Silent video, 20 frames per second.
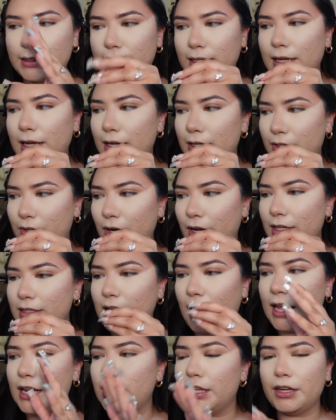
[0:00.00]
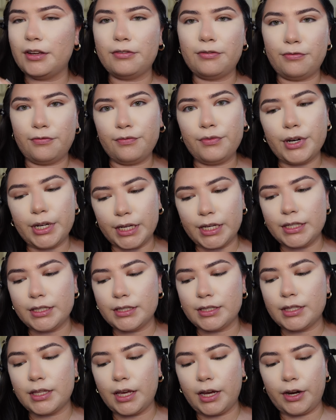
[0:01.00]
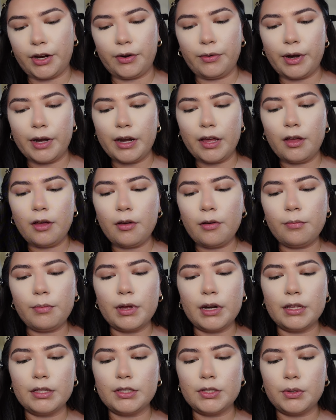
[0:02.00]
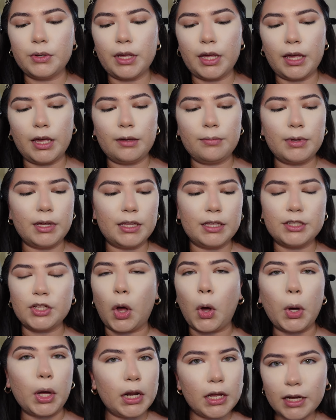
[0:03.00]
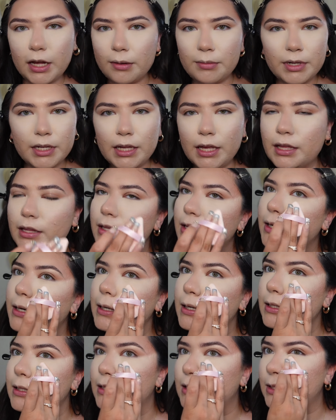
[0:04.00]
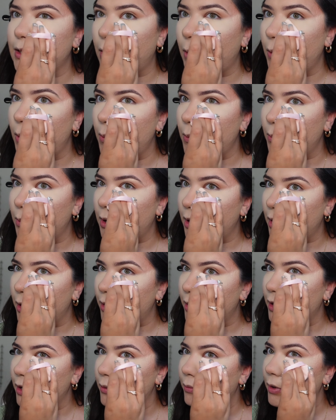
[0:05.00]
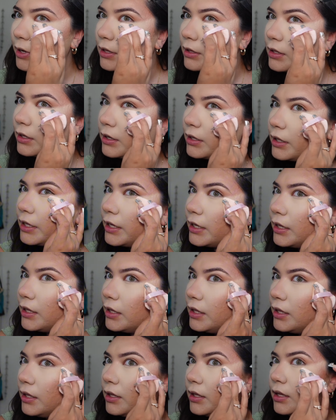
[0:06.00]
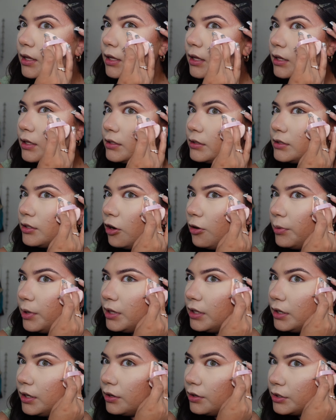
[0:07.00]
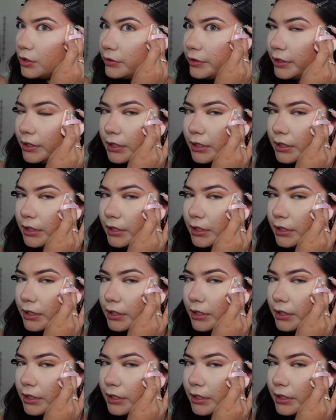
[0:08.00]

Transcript: the under eyes. I look freaking scary right now, but it's okay because it's all gonna come together. Don't worry, we look like Toby the Ghost right